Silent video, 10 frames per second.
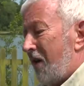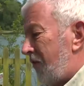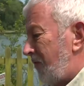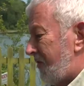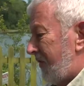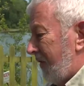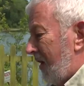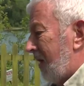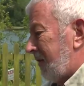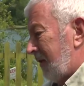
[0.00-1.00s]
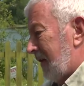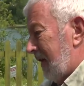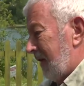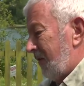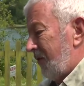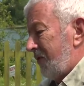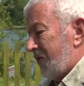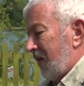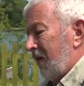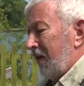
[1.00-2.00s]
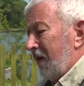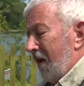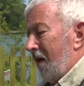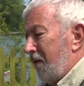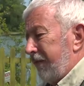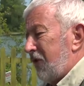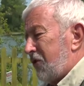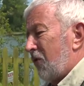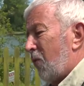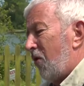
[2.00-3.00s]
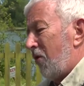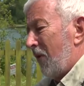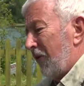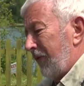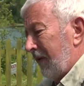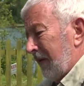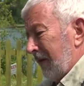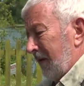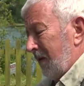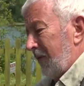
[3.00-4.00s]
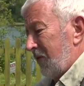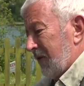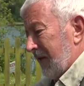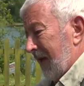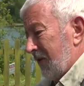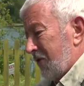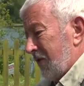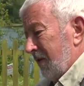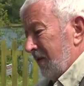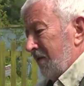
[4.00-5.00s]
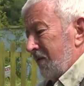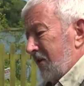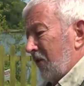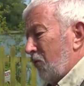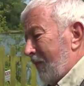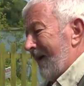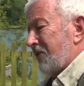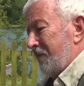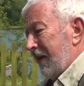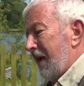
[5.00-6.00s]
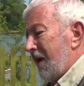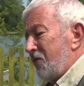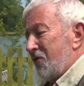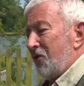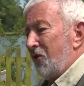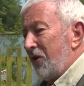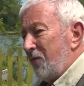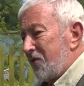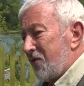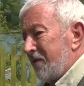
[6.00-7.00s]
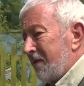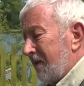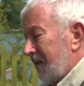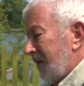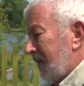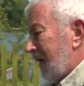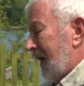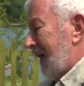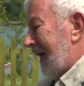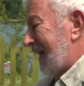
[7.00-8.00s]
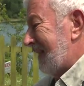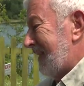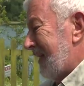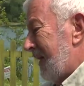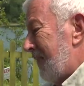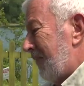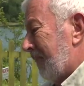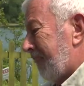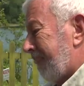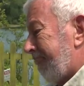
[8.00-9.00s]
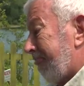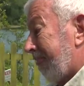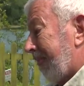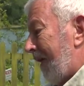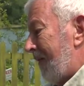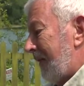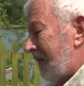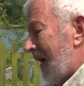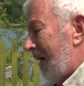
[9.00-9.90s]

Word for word: tied onto the garden cane and used to half hitch a worm on and we used to catch sticklebacks, minnows and newts. And, um, and then